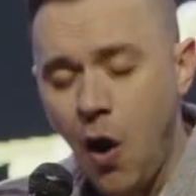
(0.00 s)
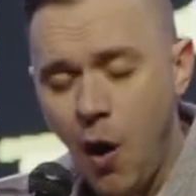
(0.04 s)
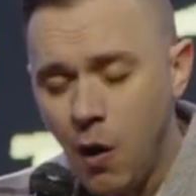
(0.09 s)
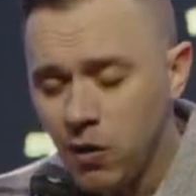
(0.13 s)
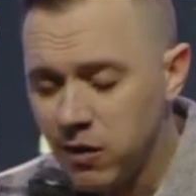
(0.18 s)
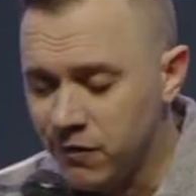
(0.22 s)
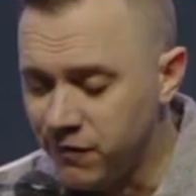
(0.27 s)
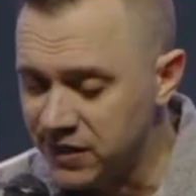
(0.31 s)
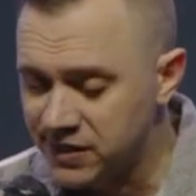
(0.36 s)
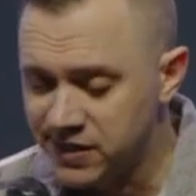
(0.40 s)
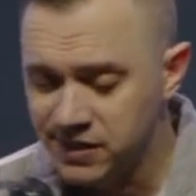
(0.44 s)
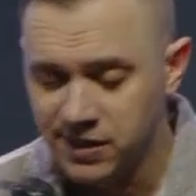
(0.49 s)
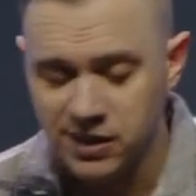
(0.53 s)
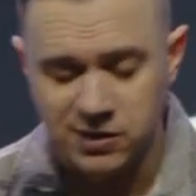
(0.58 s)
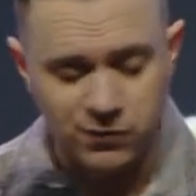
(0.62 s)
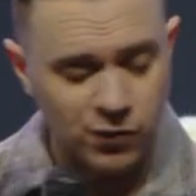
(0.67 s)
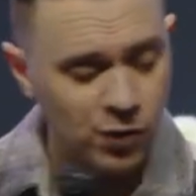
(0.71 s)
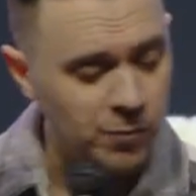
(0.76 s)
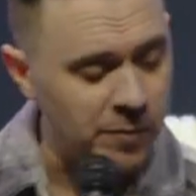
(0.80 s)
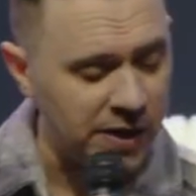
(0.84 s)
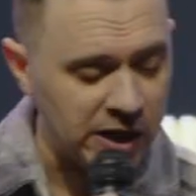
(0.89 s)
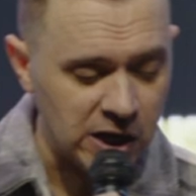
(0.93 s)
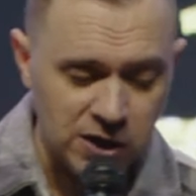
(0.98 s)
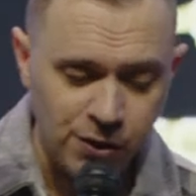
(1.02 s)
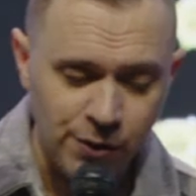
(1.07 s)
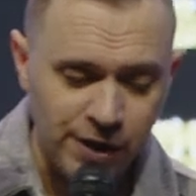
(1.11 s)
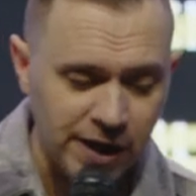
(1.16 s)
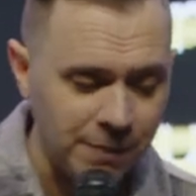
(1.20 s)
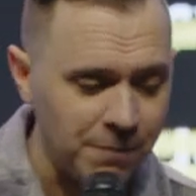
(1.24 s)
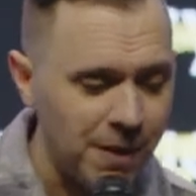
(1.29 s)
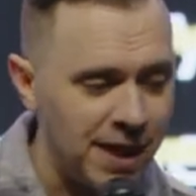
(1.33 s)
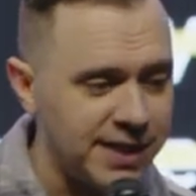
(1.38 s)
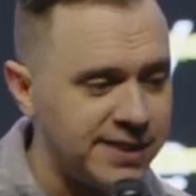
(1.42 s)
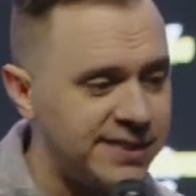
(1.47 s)
all of us in this room,
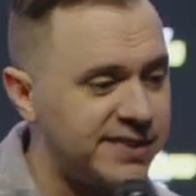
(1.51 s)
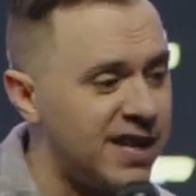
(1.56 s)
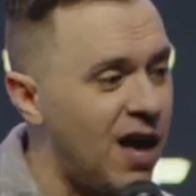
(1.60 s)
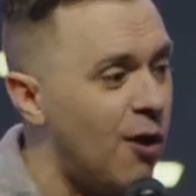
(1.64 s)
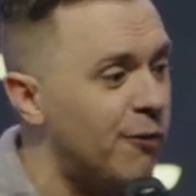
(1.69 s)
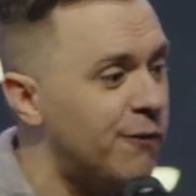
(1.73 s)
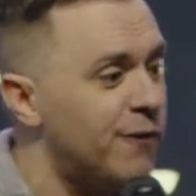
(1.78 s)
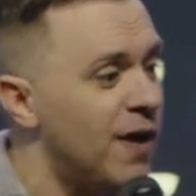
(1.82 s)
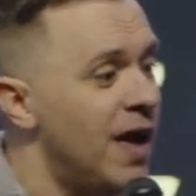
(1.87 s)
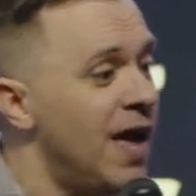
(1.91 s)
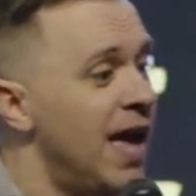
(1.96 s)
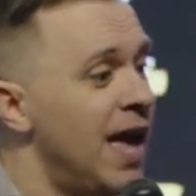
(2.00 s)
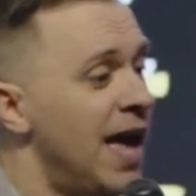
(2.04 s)
including myself,